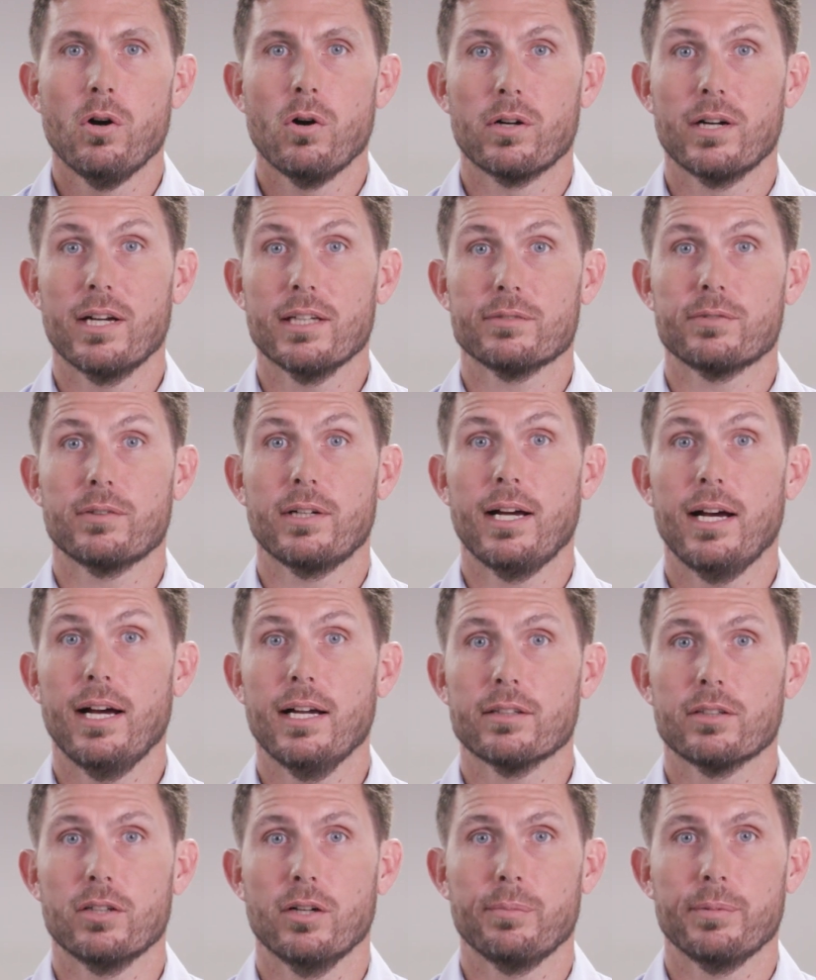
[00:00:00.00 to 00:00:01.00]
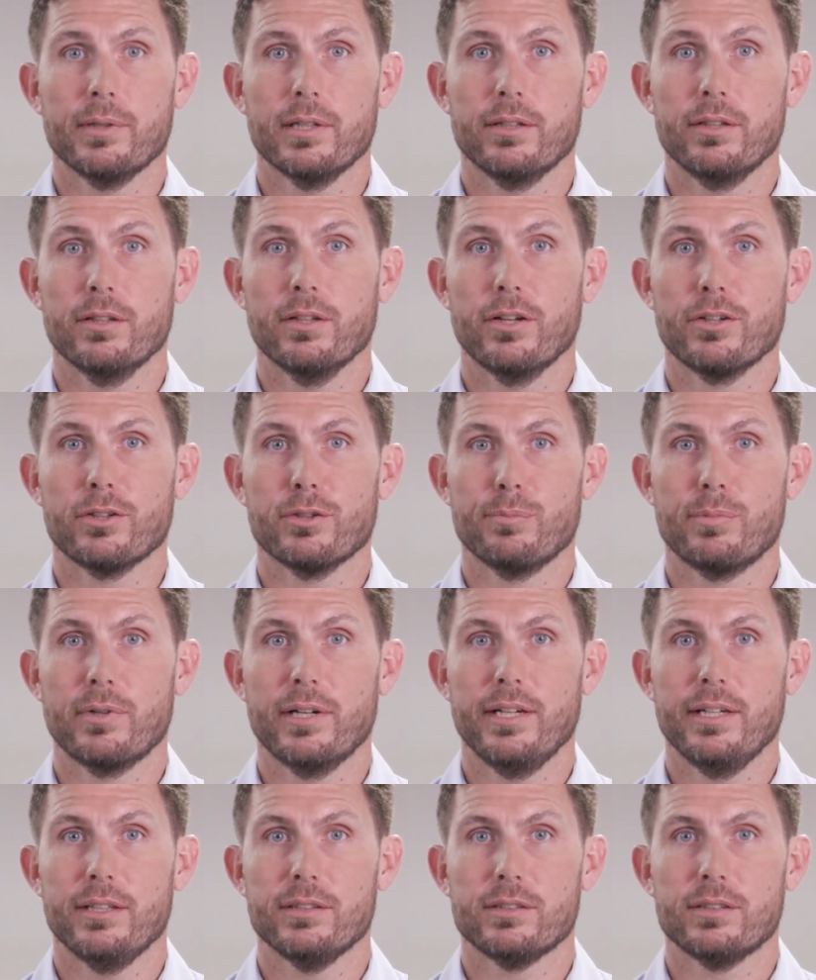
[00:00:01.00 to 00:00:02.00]
or ask for a hard copy at your local
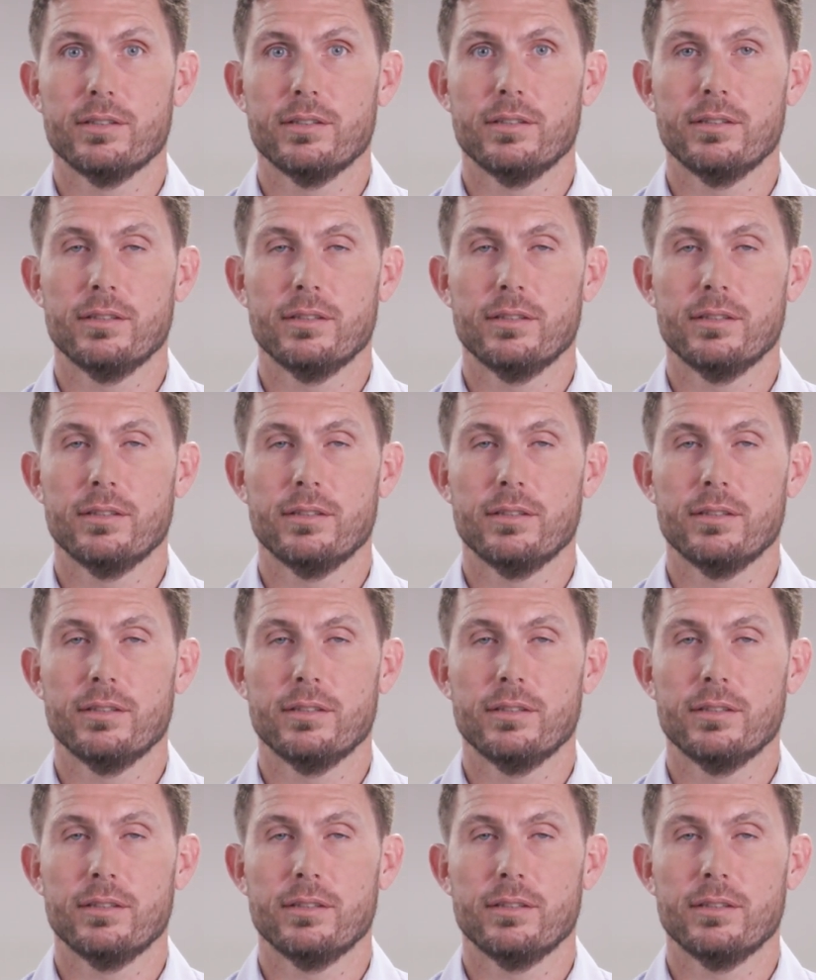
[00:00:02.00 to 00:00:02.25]
branch.